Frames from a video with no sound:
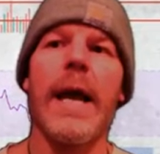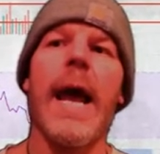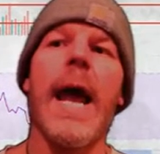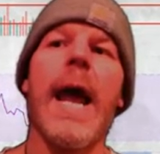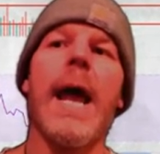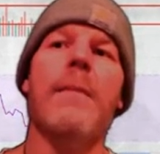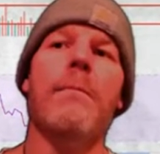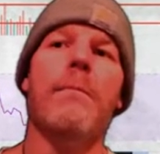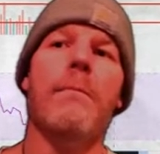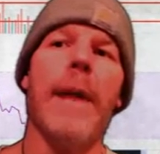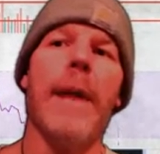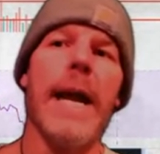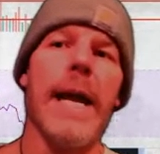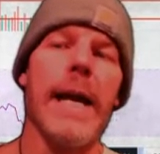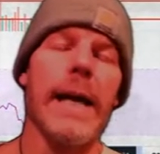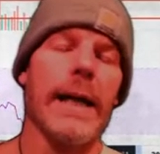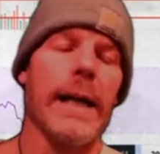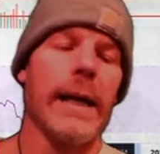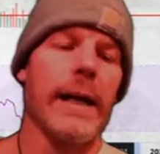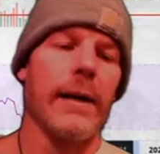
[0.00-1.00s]
and
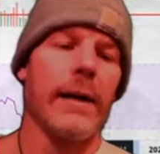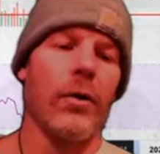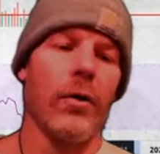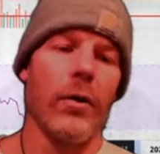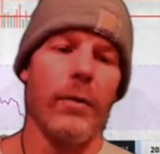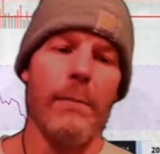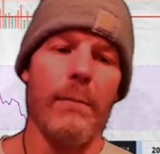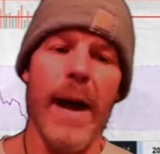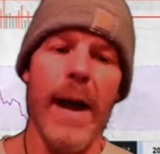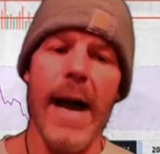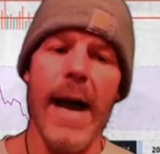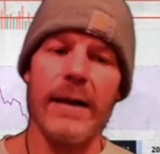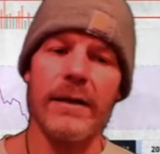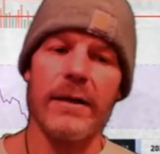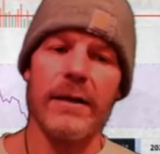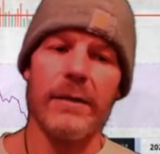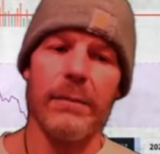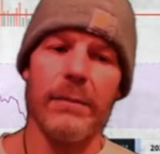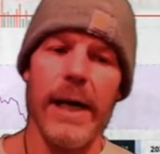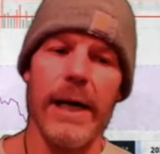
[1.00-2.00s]
make or
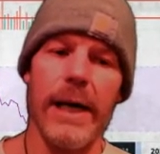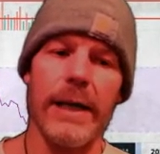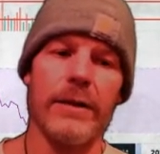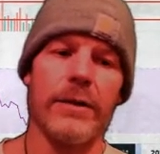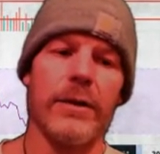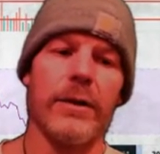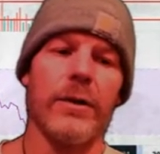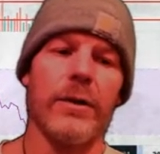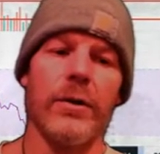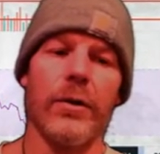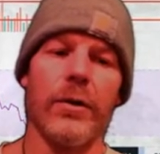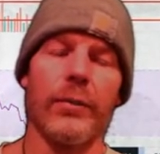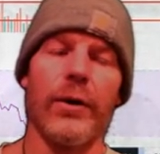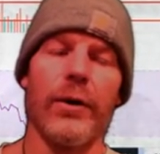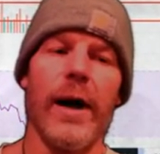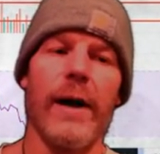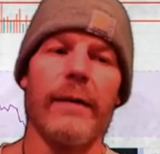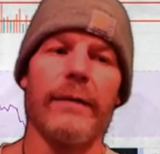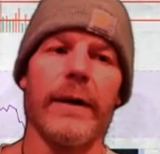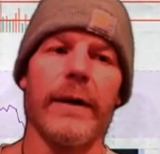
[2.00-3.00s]
maximize your
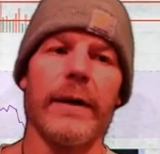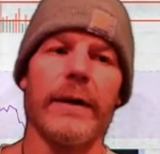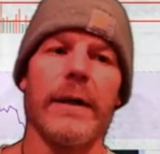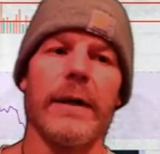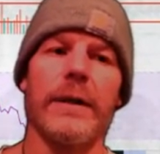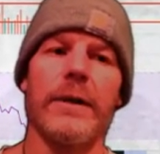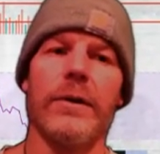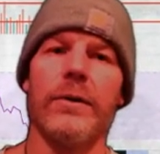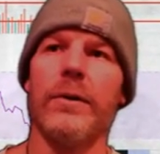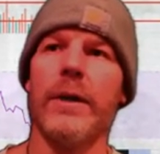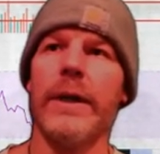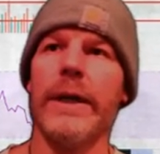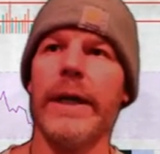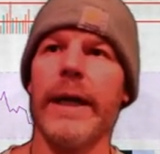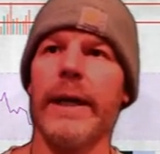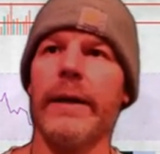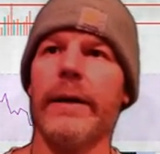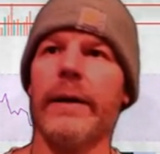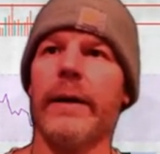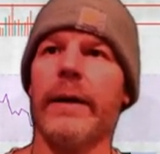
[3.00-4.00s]
profit to the
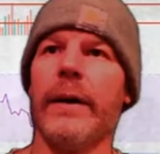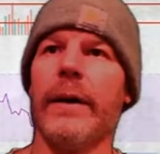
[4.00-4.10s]
end.